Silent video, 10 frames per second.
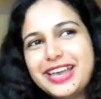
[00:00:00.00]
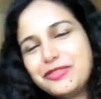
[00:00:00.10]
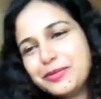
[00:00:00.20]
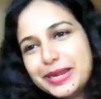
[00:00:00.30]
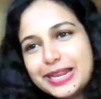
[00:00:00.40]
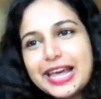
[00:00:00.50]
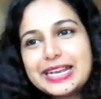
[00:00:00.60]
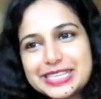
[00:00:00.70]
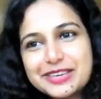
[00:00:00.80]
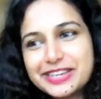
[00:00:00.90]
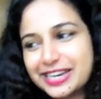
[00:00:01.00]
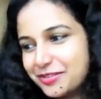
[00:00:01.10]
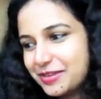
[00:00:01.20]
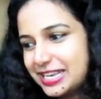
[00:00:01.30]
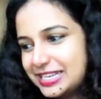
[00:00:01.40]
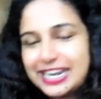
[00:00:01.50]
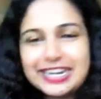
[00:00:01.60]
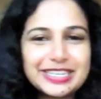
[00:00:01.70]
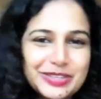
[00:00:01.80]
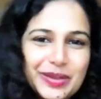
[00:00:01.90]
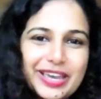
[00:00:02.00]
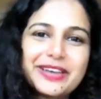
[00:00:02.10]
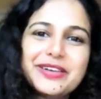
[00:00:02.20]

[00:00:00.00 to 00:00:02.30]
everybody likes giving advice, right? It's okay.